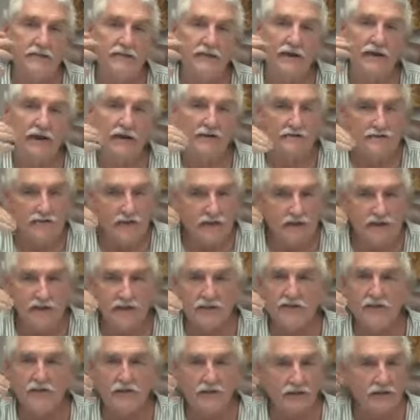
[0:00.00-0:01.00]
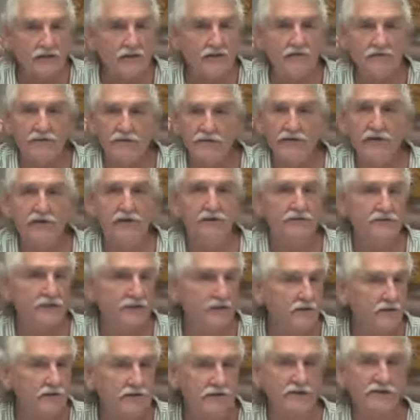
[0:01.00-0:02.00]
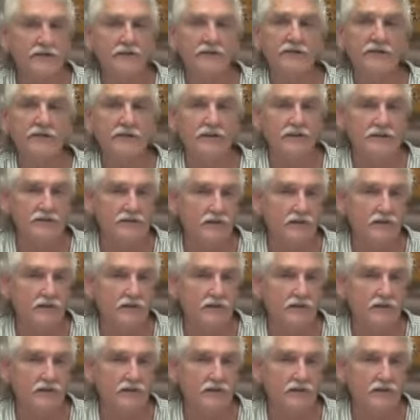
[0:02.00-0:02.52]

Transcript: And I've said this on other videos here recently,